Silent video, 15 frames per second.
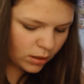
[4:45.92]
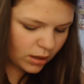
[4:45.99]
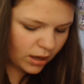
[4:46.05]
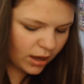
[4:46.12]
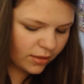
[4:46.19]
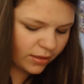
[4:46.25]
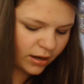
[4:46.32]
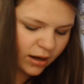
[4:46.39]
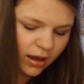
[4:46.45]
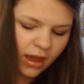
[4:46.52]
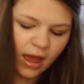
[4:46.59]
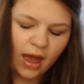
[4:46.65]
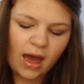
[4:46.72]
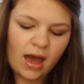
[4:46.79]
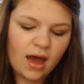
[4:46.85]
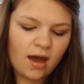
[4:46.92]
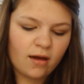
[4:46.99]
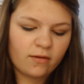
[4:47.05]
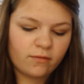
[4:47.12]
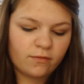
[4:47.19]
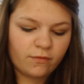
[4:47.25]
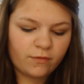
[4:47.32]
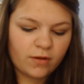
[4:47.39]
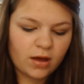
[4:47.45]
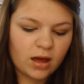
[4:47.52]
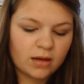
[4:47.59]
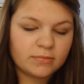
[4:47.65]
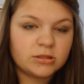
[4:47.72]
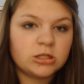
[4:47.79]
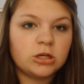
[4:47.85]
And then I have
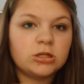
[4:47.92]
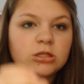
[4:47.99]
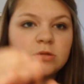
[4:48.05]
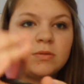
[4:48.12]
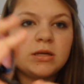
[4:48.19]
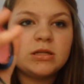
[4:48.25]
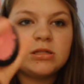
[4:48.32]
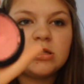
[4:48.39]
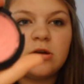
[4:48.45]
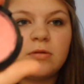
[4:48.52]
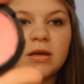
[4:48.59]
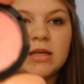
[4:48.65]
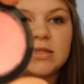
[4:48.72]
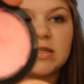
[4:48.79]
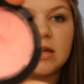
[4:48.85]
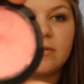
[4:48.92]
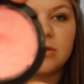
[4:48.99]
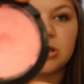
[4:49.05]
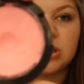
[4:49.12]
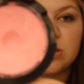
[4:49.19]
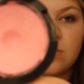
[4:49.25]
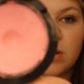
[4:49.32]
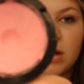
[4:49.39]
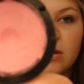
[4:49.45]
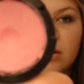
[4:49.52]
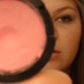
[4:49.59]
So Sweet, So Easy, which is one of the